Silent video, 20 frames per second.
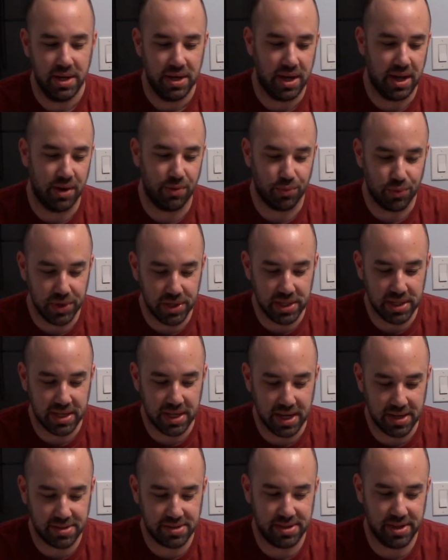and it really
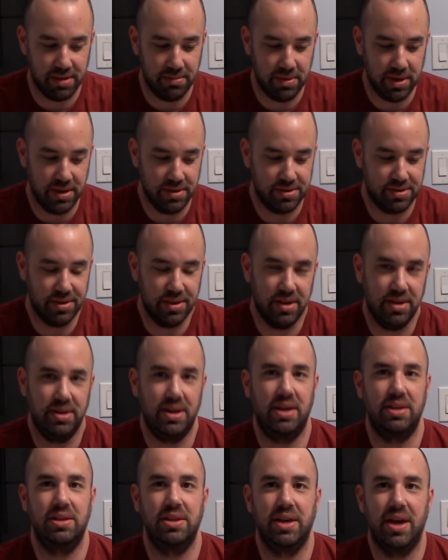gets them into the
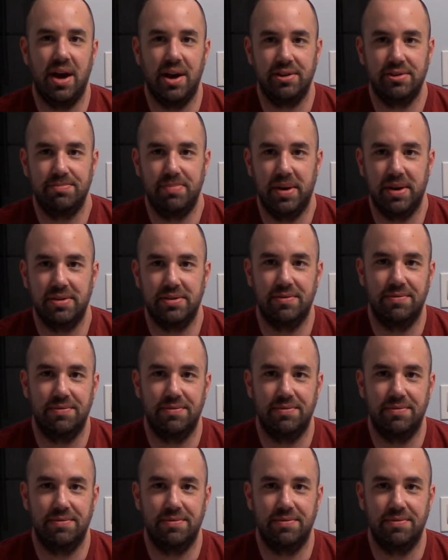Nedley aspect